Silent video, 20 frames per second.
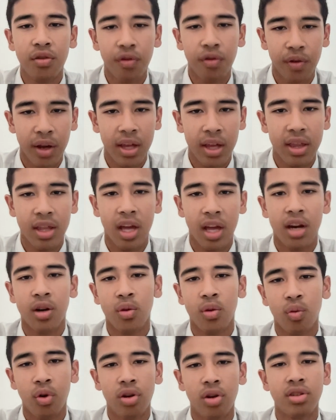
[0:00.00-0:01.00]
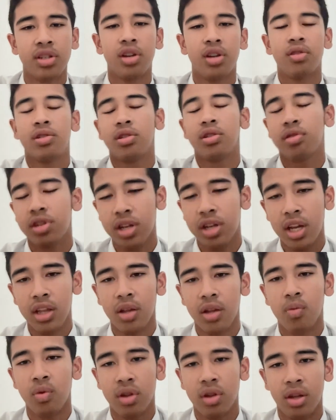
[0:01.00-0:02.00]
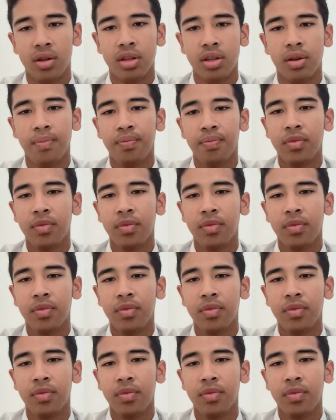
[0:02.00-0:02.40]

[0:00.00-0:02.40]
faith and rewards associated with it.